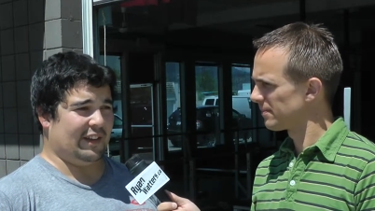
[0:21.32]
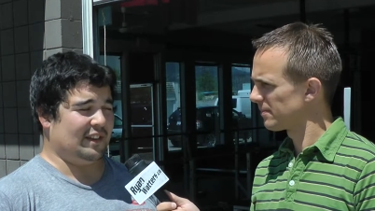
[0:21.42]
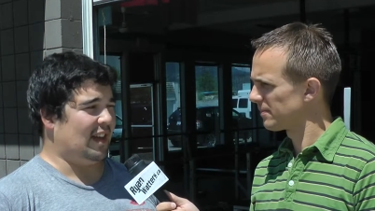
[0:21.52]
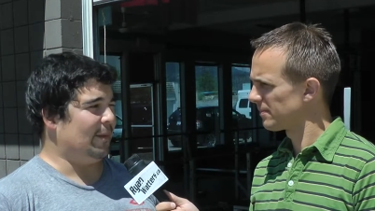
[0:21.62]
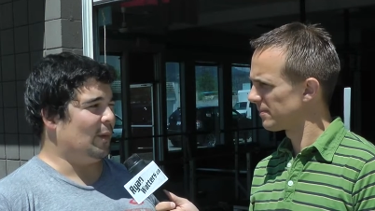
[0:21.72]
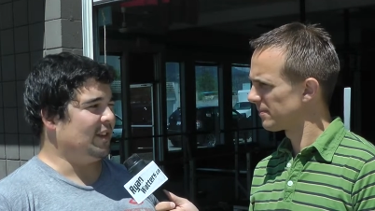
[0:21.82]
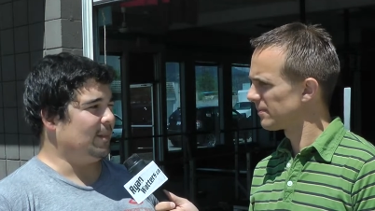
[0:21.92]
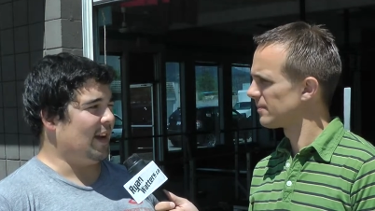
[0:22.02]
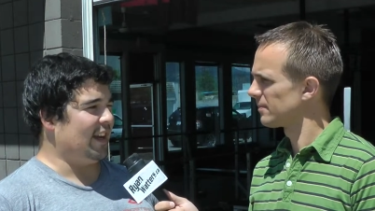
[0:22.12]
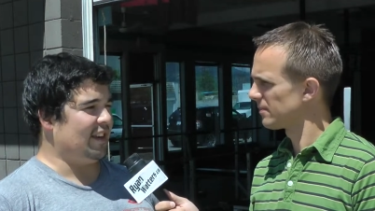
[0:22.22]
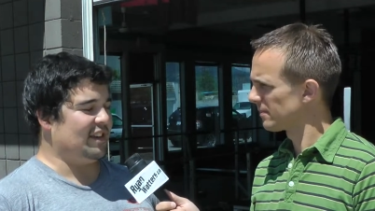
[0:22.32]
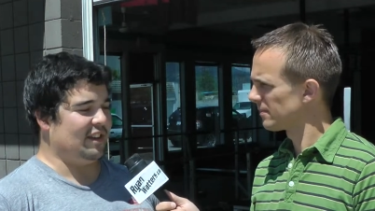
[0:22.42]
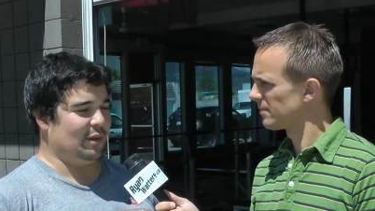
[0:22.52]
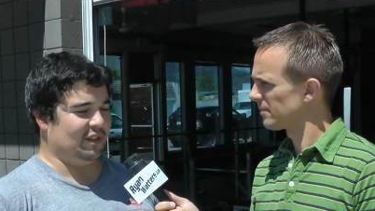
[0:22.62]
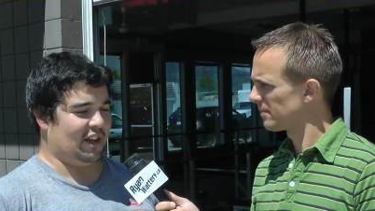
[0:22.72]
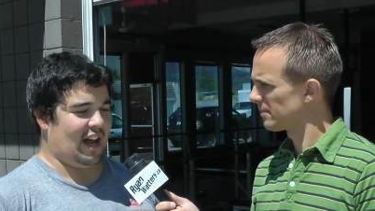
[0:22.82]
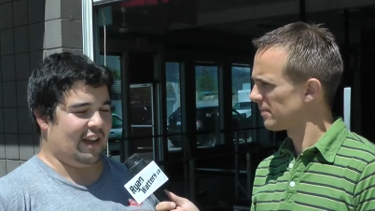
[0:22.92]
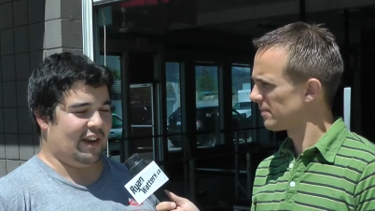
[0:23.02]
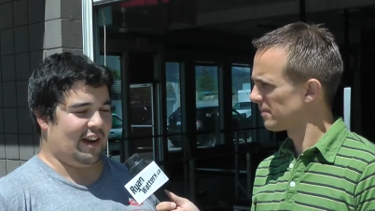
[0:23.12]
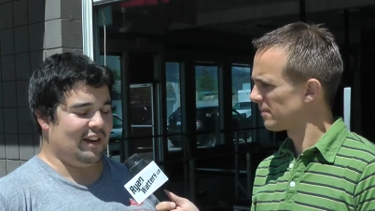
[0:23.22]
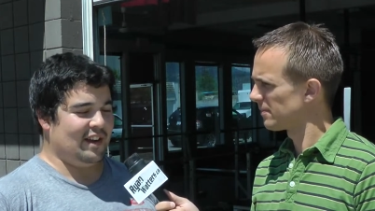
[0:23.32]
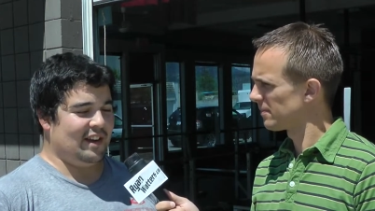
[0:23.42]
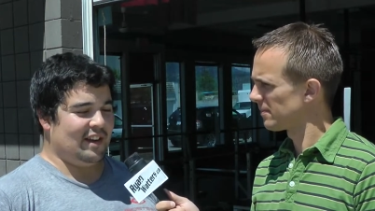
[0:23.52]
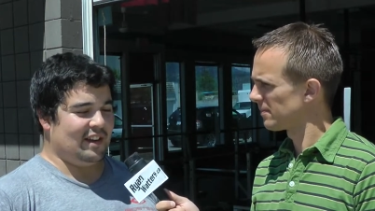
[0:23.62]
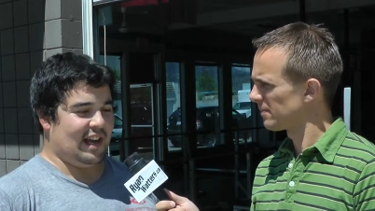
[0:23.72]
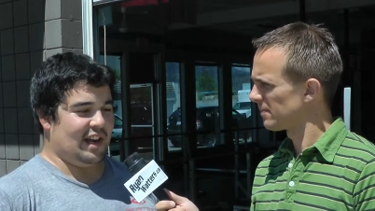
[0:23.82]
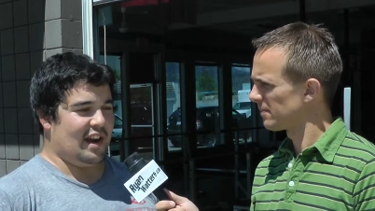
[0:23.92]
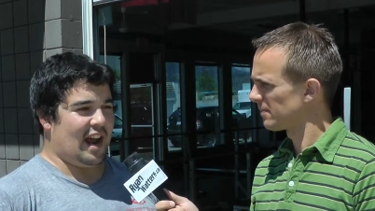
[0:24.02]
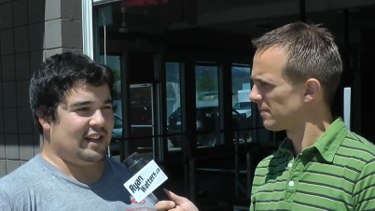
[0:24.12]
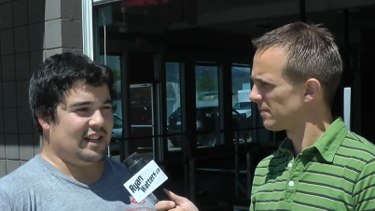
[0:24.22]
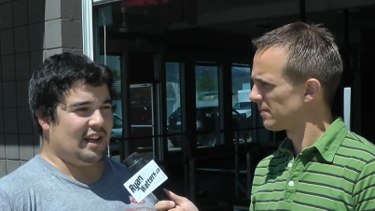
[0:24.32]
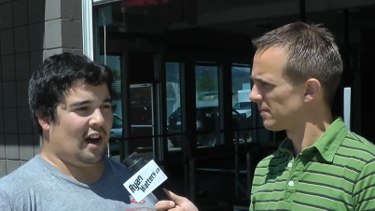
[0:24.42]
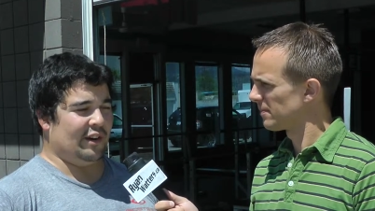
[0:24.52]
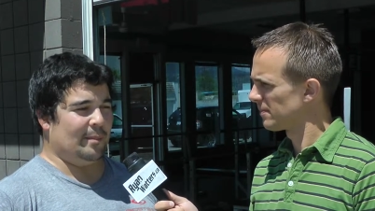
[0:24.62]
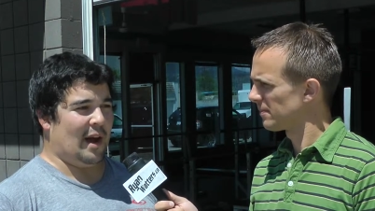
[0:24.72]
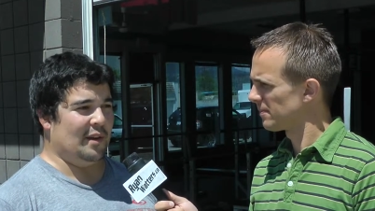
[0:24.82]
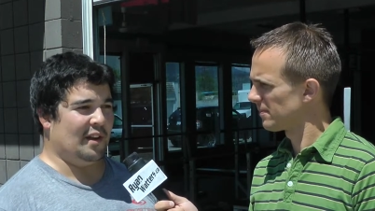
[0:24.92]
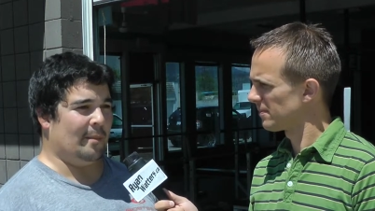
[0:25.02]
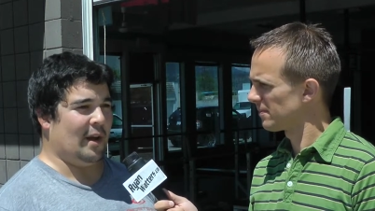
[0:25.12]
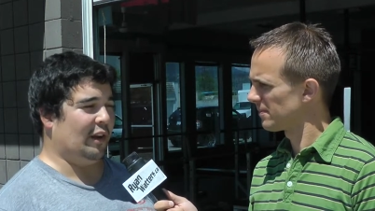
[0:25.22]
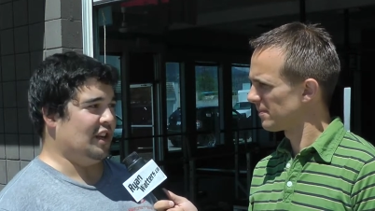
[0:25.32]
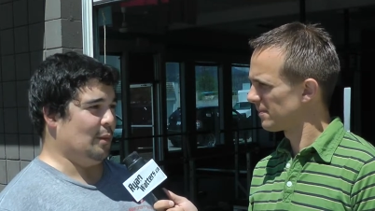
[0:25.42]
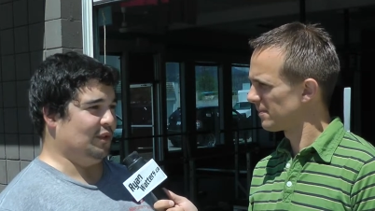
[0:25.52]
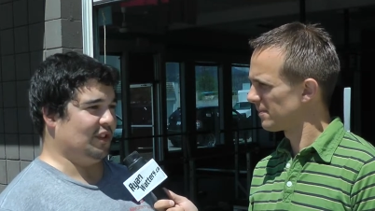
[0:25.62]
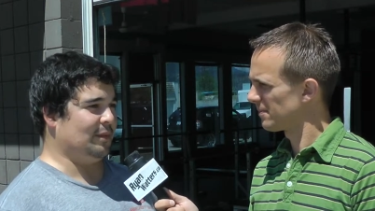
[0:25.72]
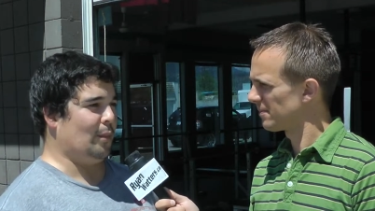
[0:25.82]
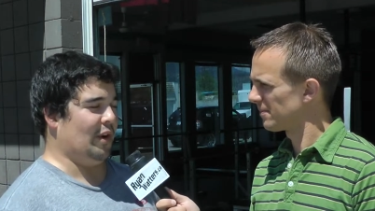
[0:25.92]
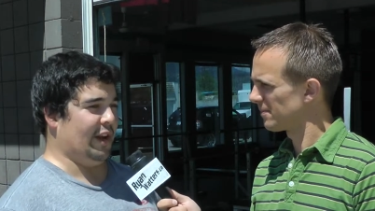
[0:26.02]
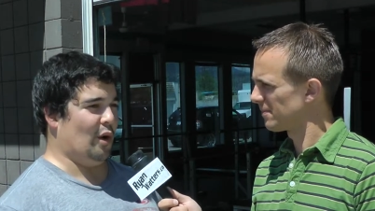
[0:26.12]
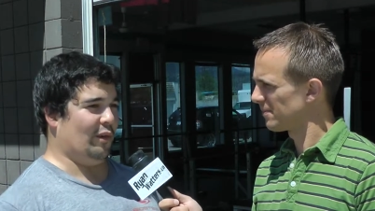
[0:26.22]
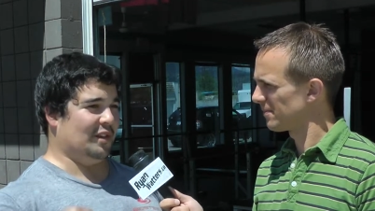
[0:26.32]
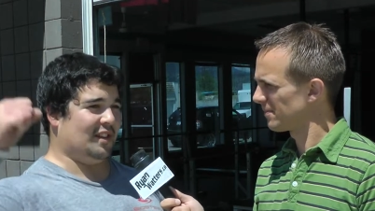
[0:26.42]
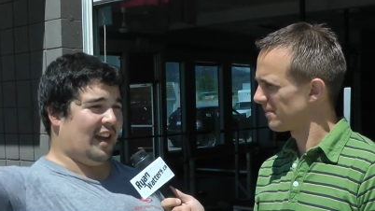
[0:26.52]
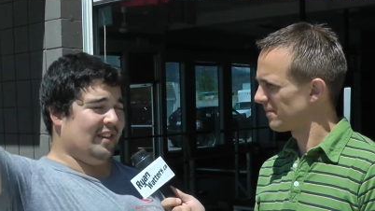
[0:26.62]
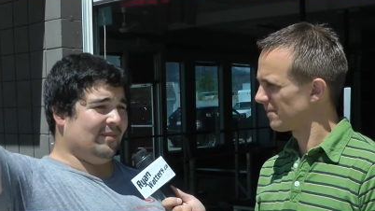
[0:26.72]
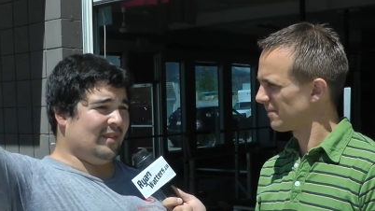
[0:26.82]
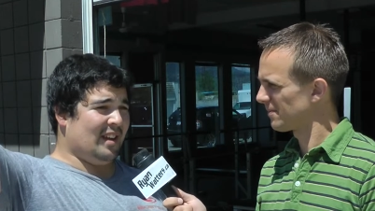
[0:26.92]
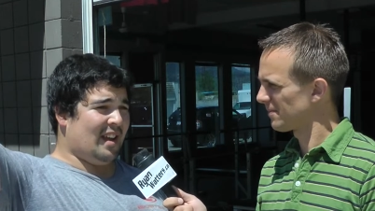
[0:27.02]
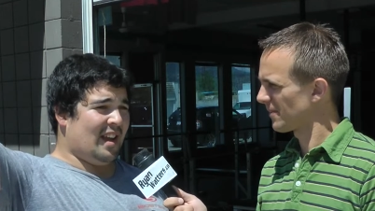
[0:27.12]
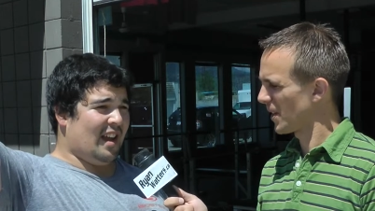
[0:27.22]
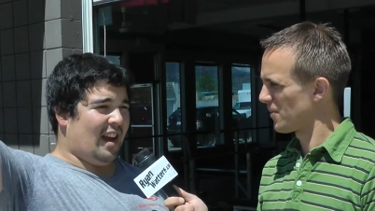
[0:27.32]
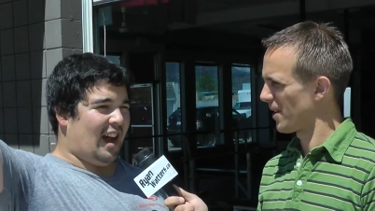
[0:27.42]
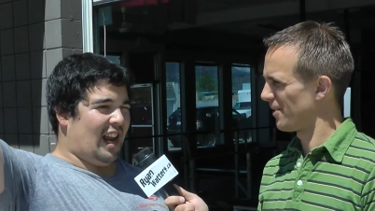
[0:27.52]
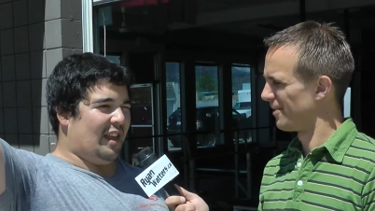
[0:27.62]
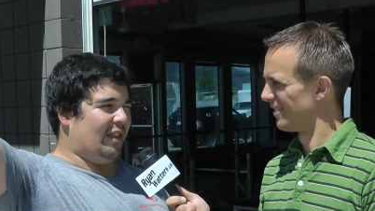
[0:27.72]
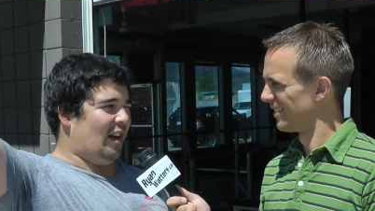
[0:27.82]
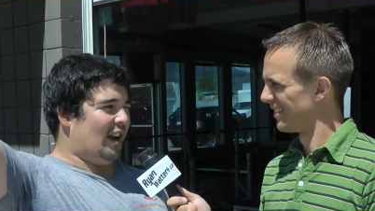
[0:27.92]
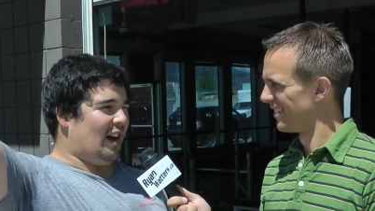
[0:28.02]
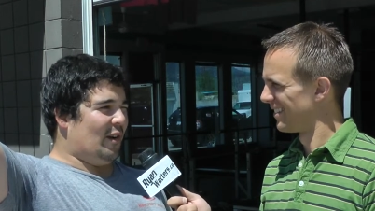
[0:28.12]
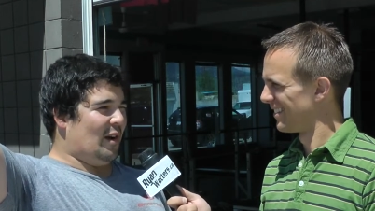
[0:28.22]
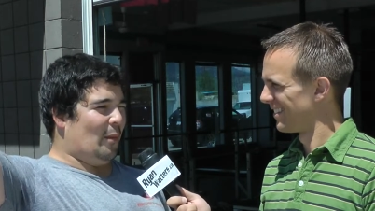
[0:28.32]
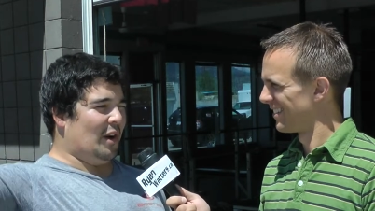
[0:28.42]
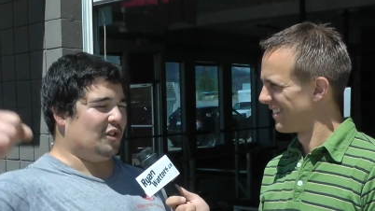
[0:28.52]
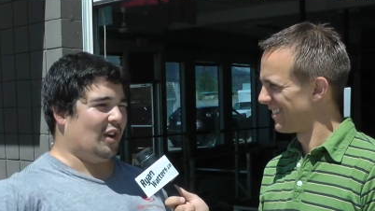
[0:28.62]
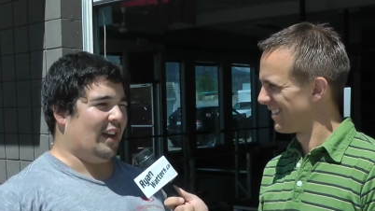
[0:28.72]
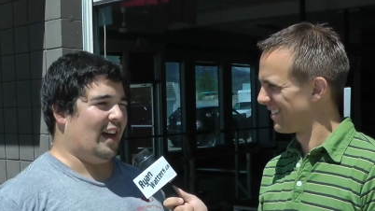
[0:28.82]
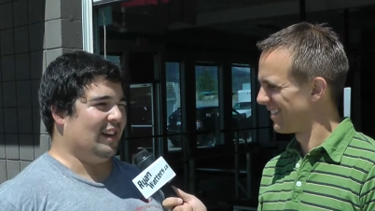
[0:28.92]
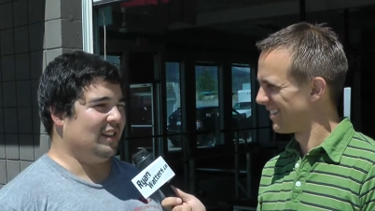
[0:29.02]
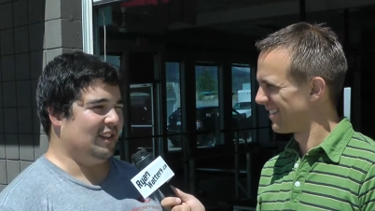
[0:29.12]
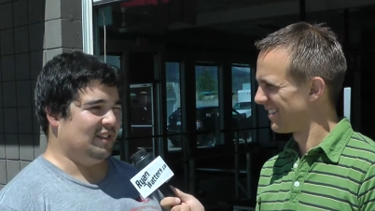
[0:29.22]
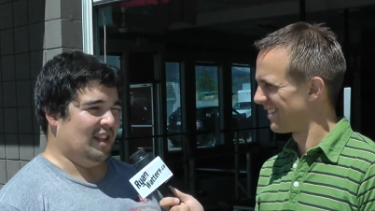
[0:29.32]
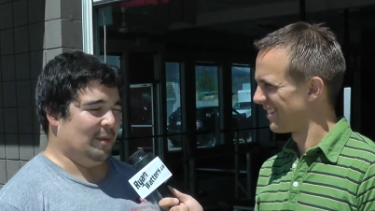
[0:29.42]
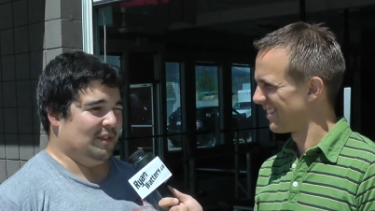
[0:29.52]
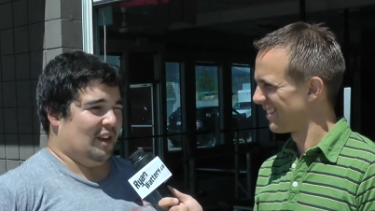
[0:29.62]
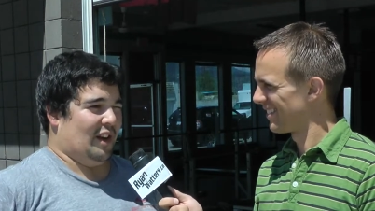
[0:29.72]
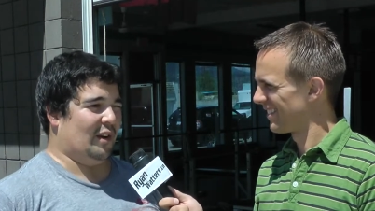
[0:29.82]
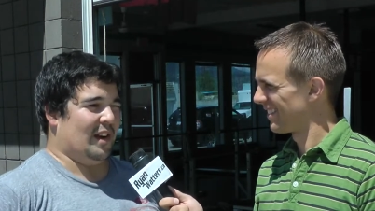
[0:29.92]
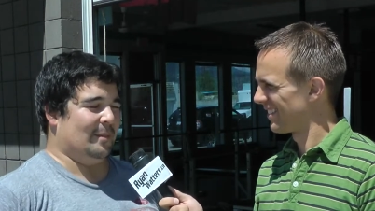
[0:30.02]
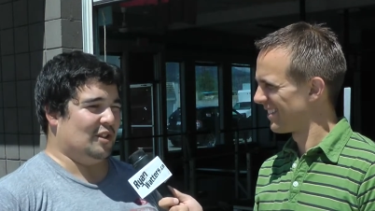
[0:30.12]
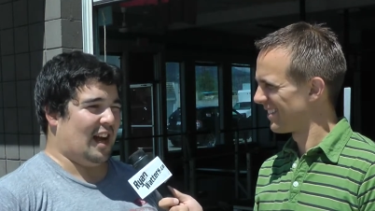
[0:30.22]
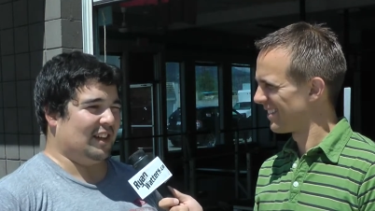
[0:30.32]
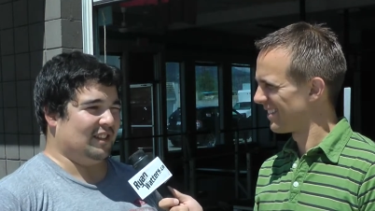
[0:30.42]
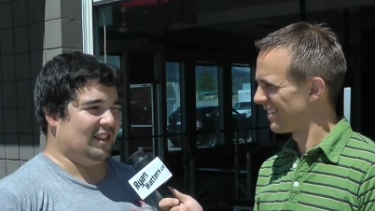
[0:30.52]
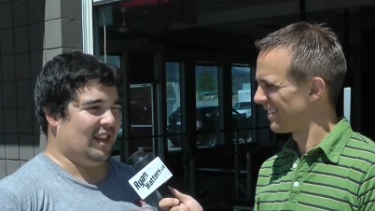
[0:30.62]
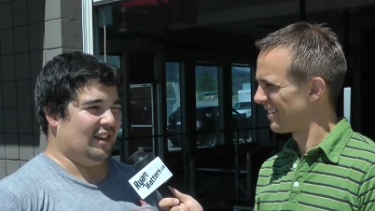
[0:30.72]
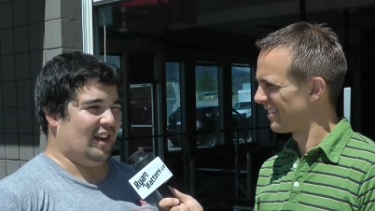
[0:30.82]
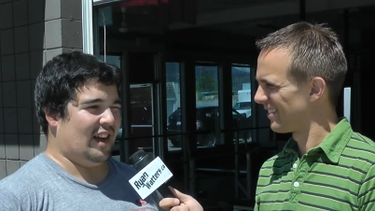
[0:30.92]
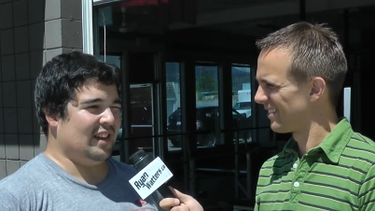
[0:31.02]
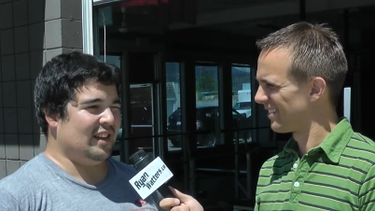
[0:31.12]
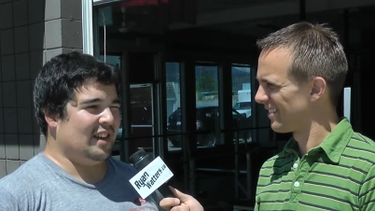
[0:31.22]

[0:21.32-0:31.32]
Speaker 1: at the time in Westbank, and there was a guy there. He had a 90, 100 pound dumbbell, and he was just putting it over his head and I thought, oh, I want to try that. His name was uh, Graham Jackson, and uh,